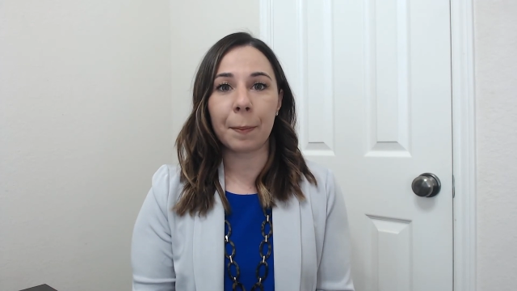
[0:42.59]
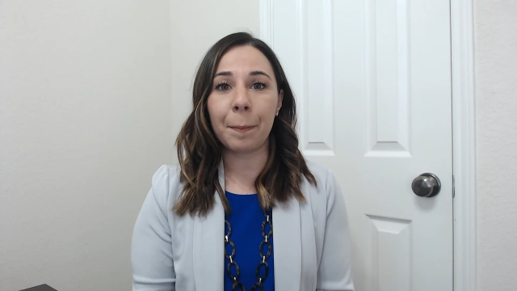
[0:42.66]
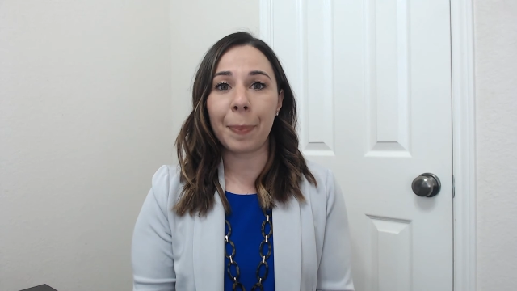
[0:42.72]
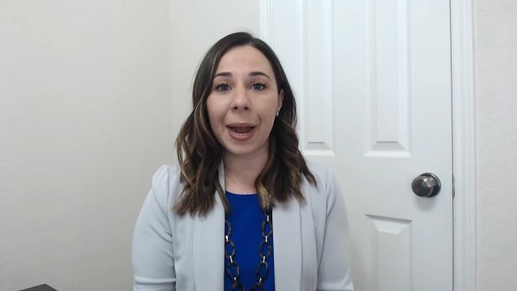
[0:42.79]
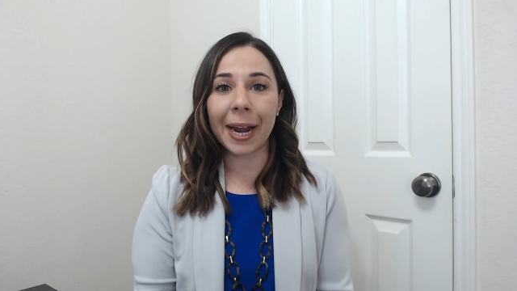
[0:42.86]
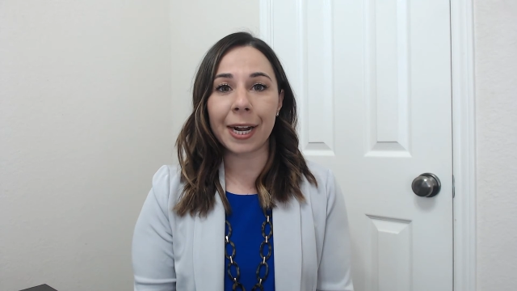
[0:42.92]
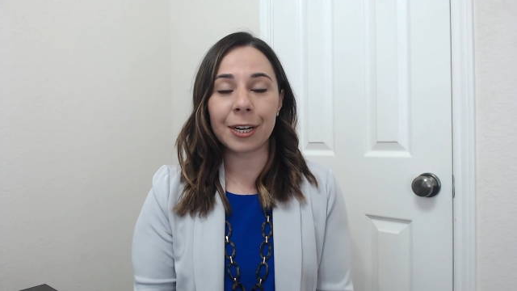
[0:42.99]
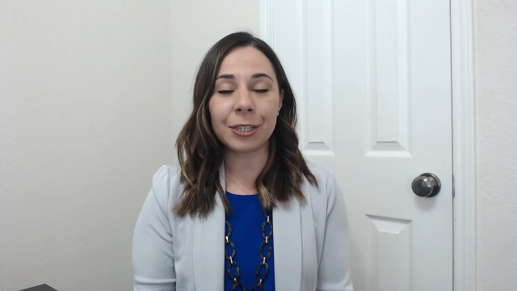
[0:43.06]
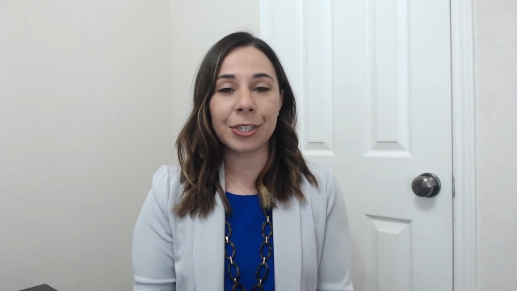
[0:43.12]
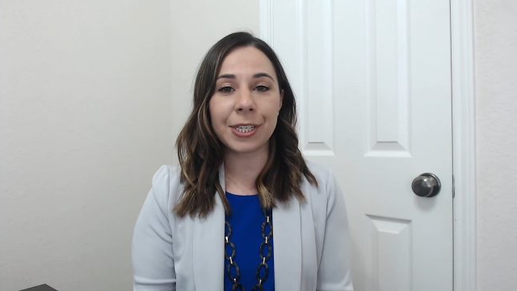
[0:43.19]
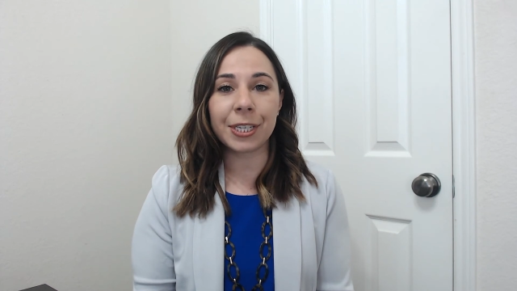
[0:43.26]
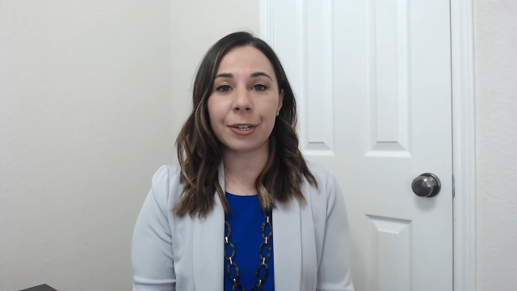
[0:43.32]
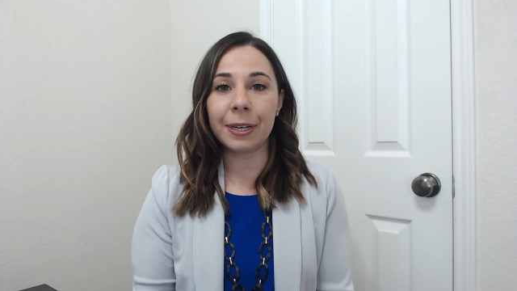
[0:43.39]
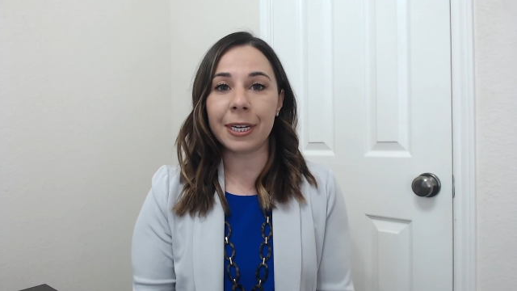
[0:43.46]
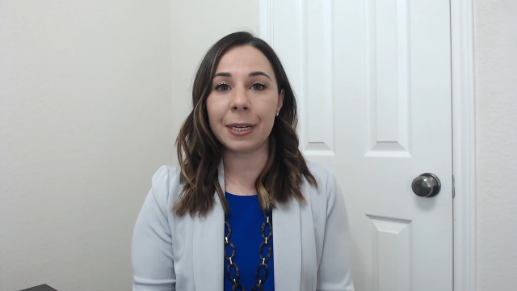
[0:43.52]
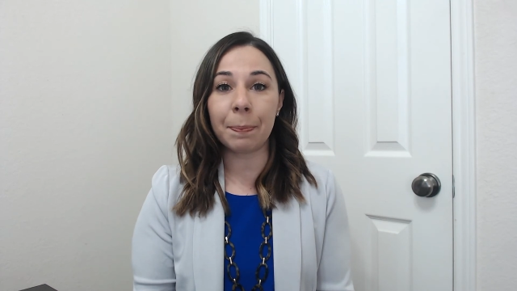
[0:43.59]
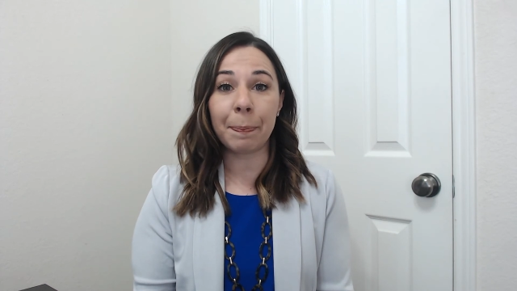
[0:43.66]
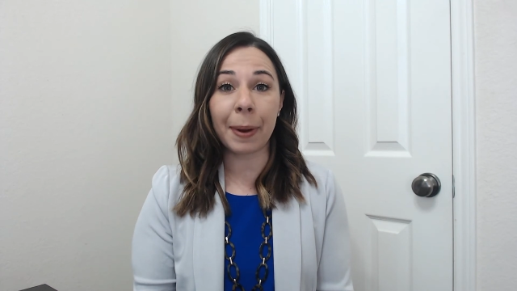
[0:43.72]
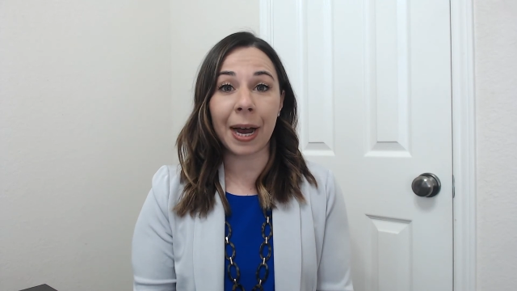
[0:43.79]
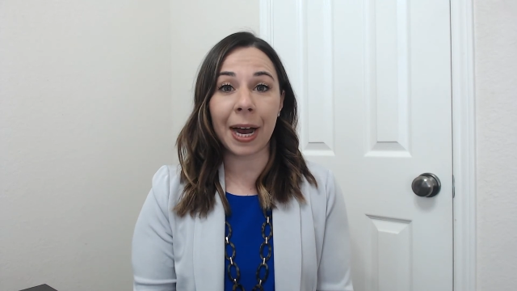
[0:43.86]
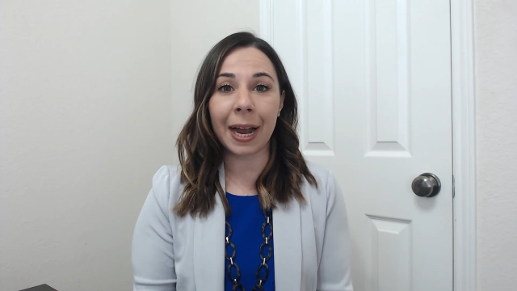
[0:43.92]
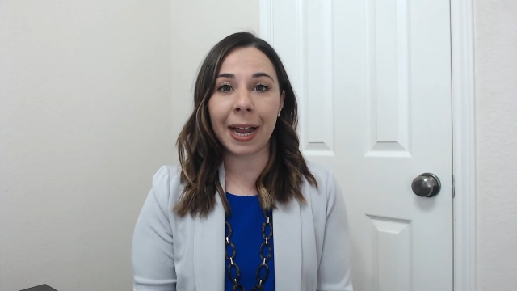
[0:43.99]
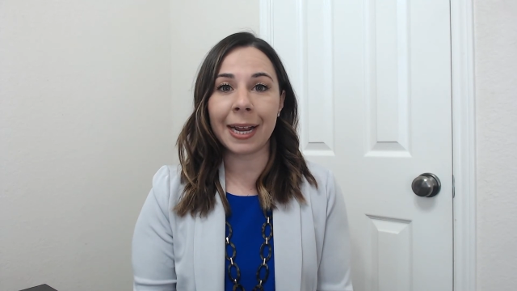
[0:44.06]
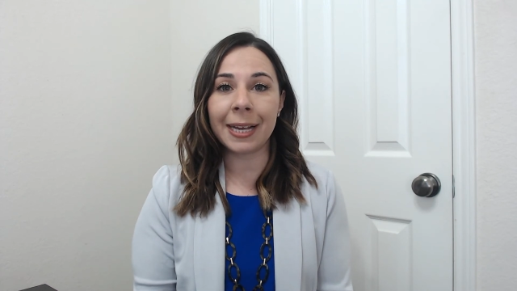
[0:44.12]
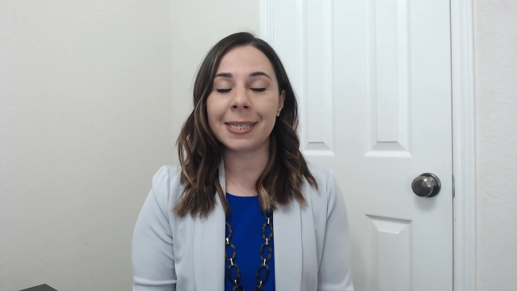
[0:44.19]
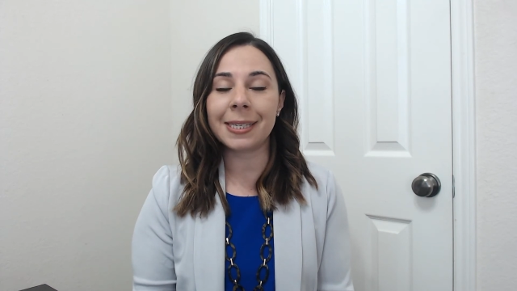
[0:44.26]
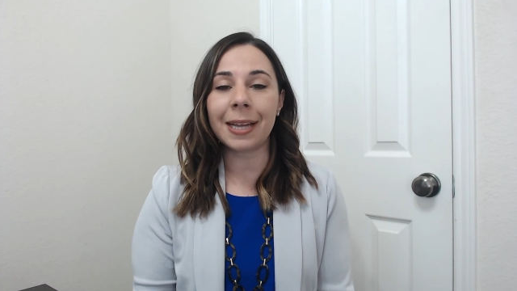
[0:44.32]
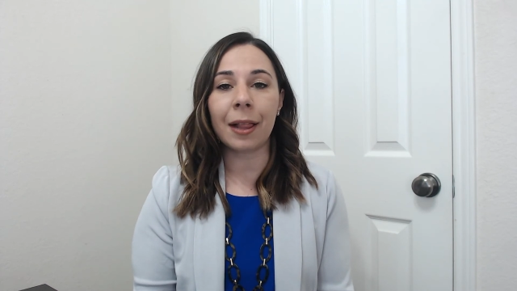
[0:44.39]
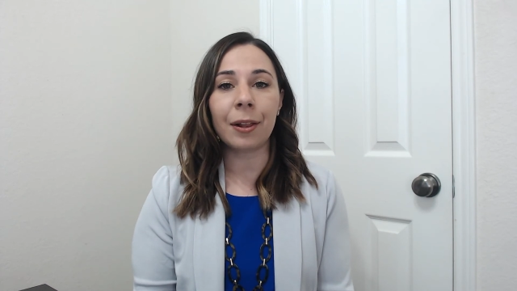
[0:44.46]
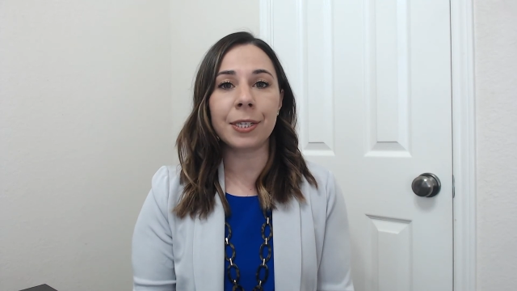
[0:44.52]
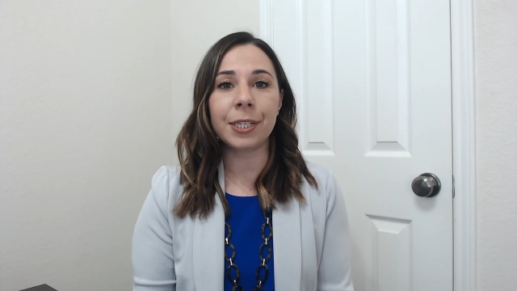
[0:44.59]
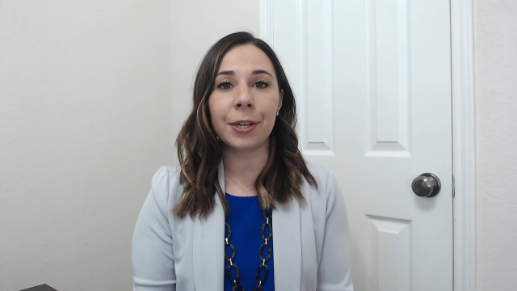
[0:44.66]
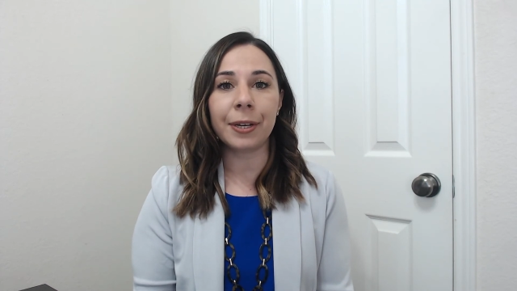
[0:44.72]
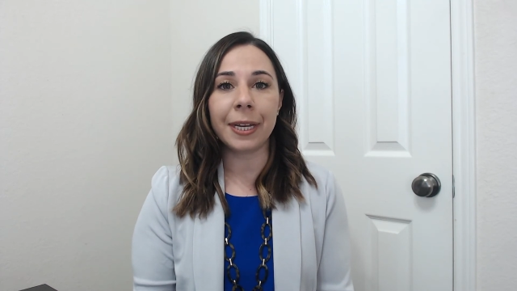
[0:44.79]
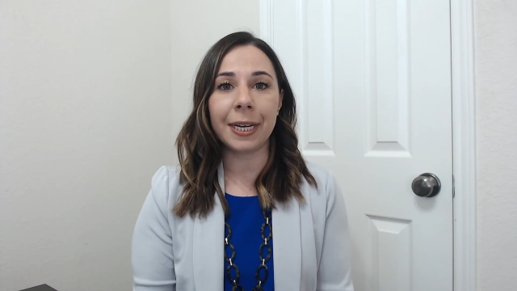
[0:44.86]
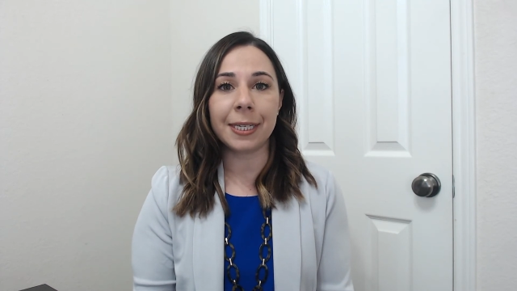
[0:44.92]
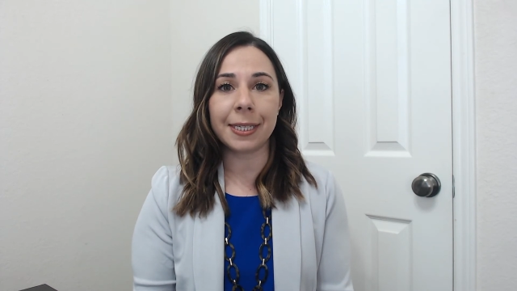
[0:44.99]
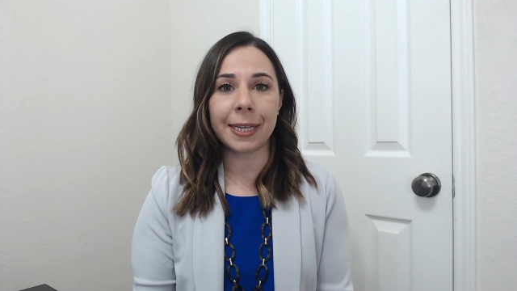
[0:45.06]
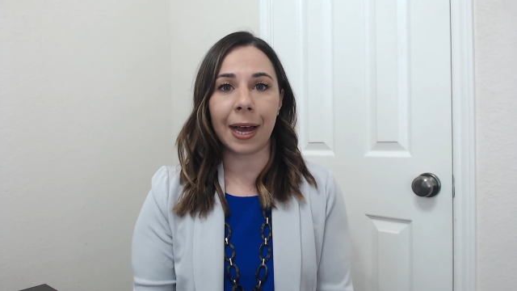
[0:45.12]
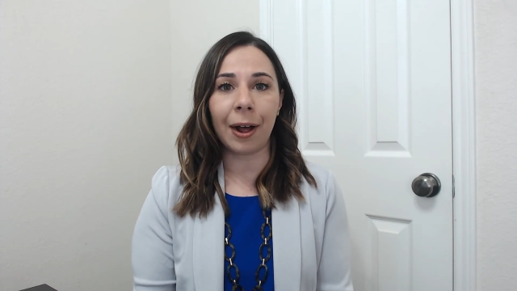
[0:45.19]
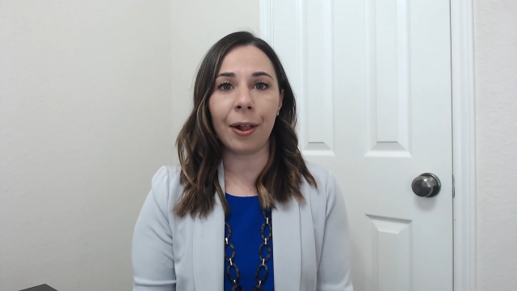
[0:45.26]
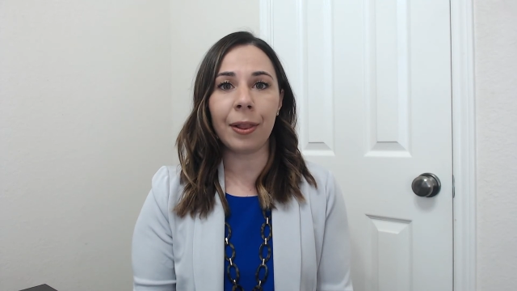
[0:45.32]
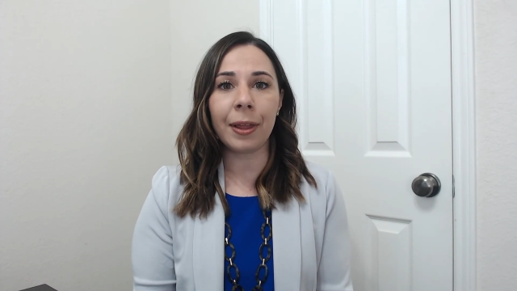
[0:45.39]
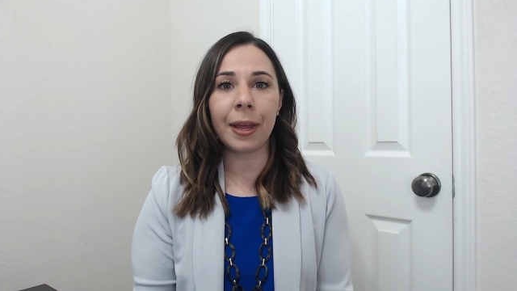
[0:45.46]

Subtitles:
Buyers still need to buy, sellers still need to sell,